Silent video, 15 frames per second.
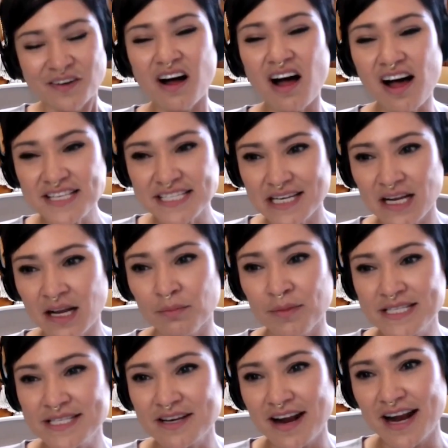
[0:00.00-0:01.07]
Well, awesome.
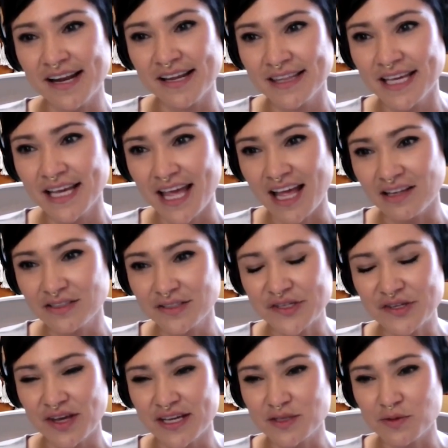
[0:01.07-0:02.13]
Is there anything else
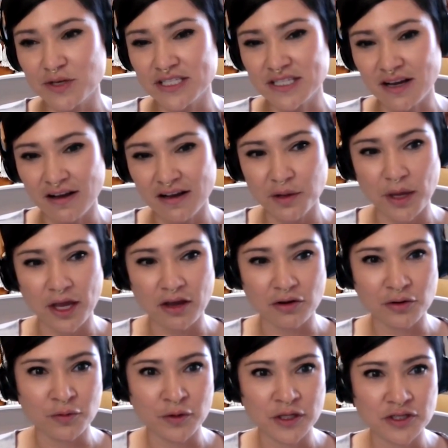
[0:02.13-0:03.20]
you guys want to talk
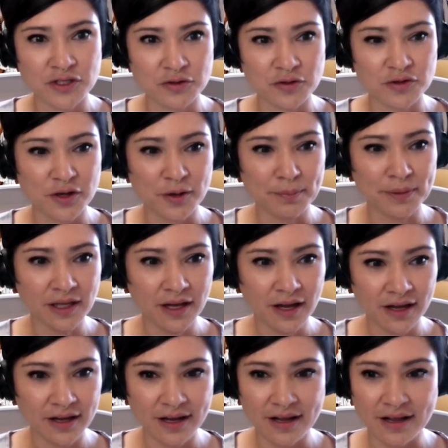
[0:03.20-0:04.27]
about? You want to do your
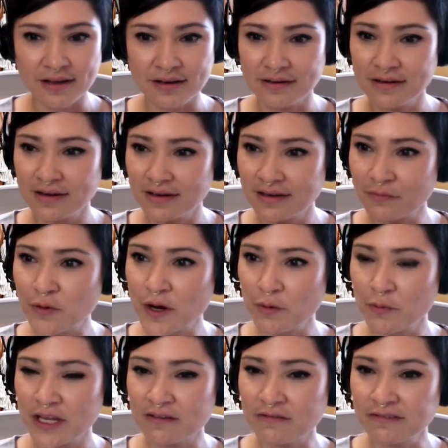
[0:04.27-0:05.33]
plug on where
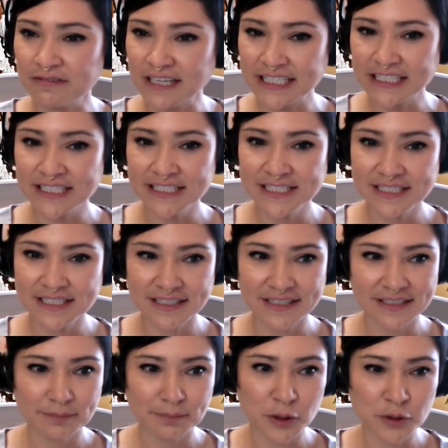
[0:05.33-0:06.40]
we can find
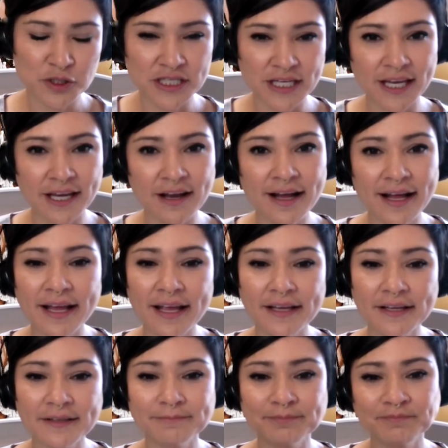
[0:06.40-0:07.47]
Potion.ai?